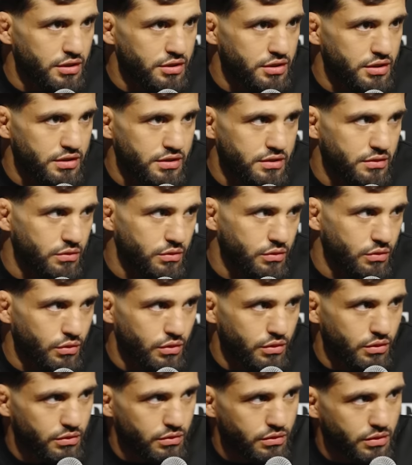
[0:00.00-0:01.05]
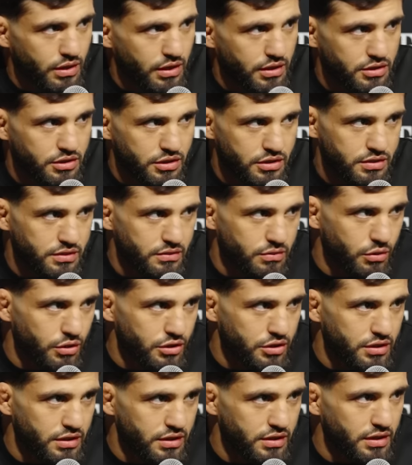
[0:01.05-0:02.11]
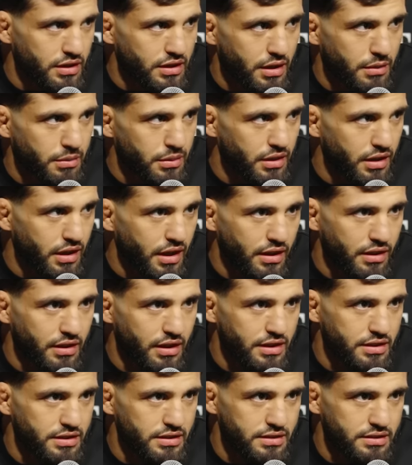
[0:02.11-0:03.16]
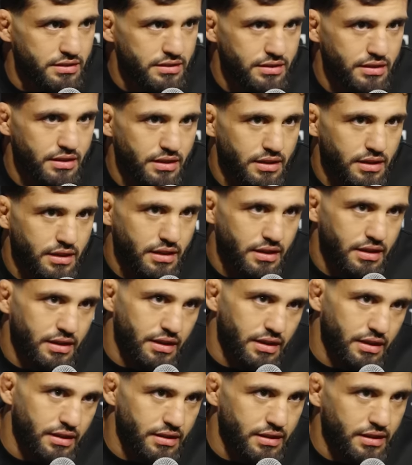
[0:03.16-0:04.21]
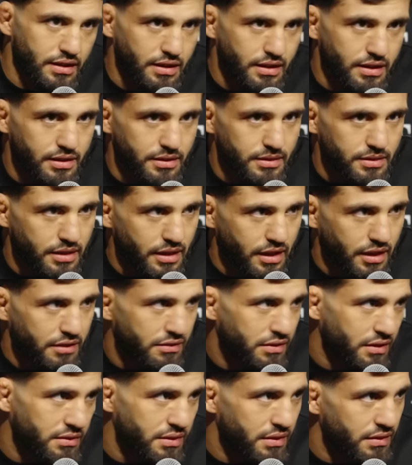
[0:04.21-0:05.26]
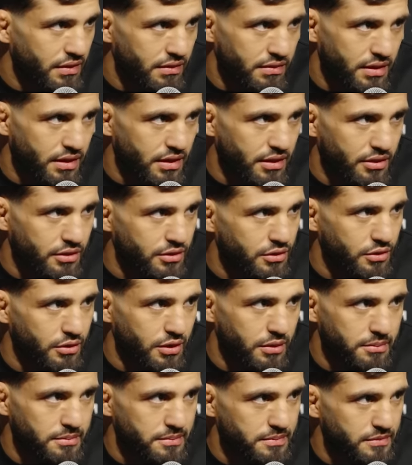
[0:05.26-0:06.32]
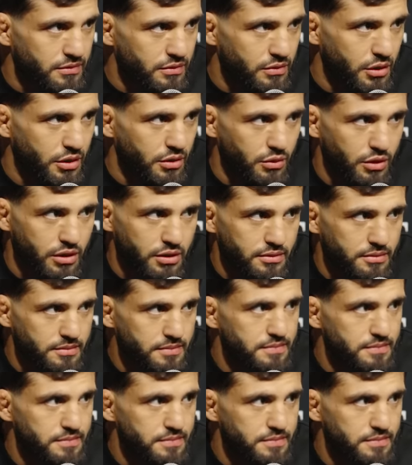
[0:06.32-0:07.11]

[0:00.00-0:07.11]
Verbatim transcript: I just I just watched a couple highlights and uh, like 50-50. I don't know them very well.